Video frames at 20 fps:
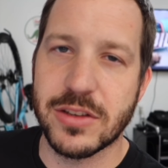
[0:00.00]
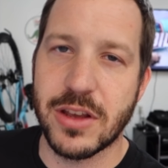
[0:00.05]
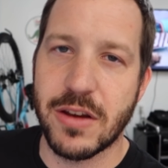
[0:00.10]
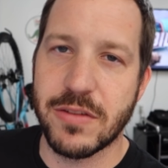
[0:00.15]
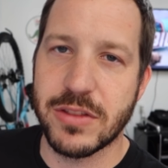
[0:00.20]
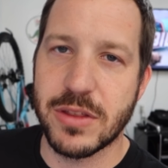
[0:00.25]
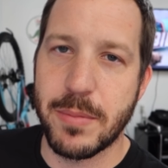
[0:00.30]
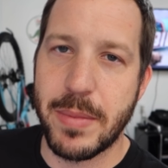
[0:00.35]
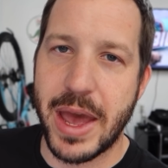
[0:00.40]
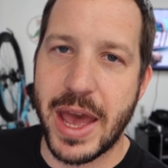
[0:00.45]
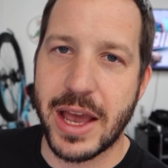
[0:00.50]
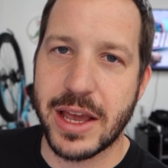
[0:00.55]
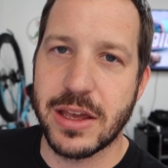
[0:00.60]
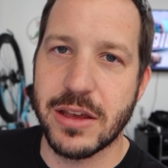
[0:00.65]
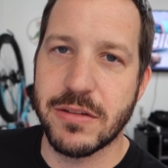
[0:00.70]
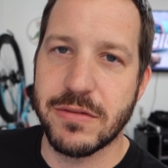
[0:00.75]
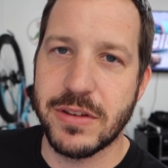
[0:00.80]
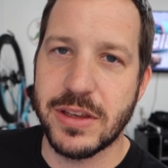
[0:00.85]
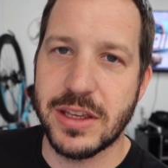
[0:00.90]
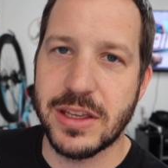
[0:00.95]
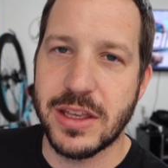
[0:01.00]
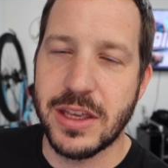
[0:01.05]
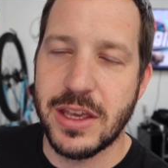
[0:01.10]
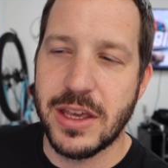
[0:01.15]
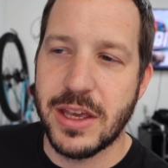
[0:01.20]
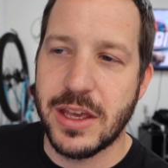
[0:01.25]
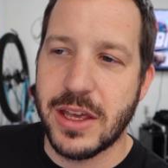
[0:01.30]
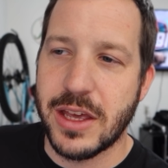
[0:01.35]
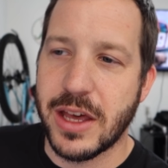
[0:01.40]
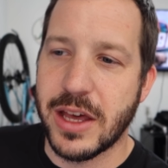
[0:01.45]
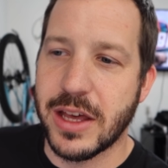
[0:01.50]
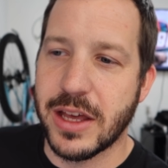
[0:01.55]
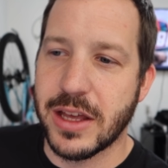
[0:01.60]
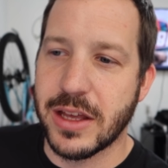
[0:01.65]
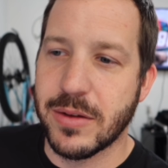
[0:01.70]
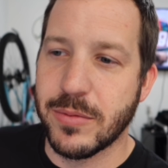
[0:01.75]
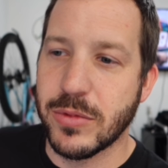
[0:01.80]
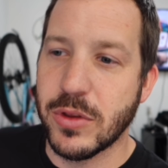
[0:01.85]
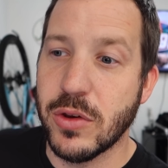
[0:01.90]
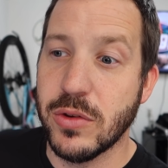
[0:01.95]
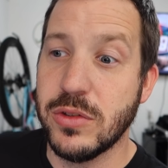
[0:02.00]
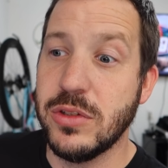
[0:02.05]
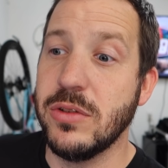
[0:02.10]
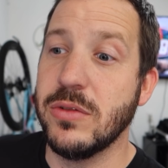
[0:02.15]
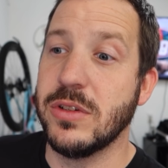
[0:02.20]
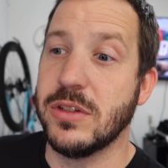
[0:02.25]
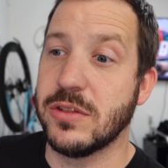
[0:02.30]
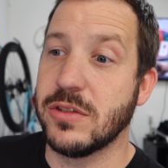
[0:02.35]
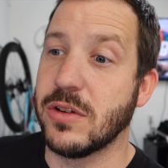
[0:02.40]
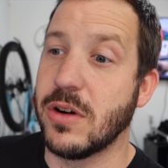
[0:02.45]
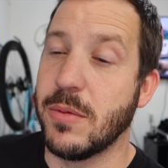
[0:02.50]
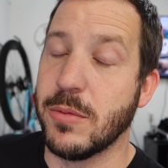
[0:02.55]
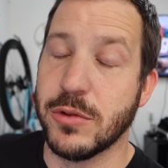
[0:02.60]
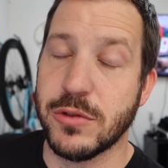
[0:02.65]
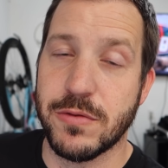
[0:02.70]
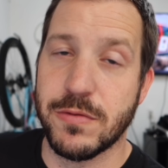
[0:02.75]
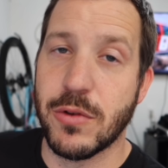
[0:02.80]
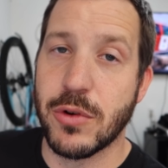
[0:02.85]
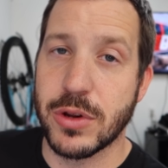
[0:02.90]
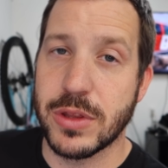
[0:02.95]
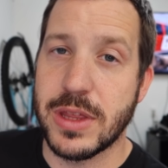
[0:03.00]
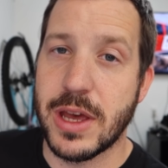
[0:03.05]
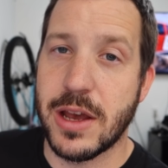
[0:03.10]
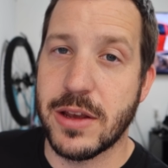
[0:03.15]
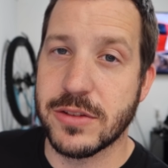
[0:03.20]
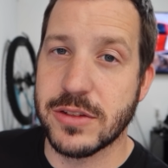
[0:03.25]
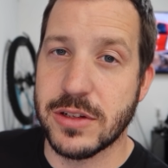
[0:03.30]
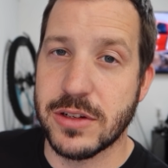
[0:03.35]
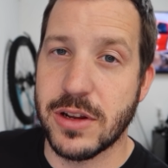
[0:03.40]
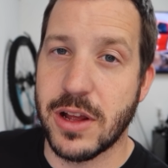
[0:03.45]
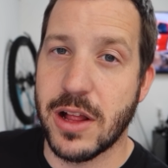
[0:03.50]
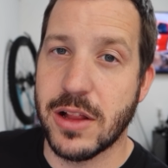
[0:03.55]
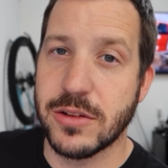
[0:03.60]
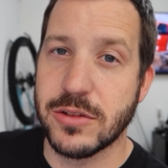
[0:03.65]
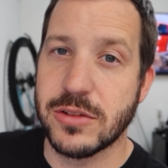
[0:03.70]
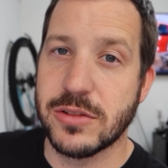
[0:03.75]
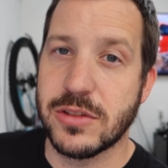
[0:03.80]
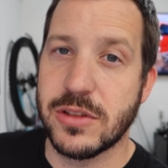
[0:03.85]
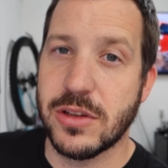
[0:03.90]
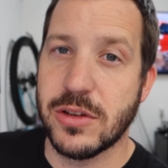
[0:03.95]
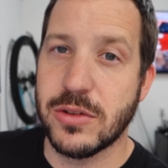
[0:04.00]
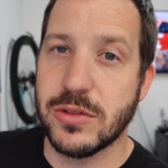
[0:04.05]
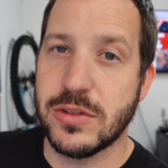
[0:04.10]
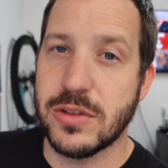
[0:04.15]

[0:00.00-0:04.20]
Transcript: off the back of it. Those units are almost $4,000 though,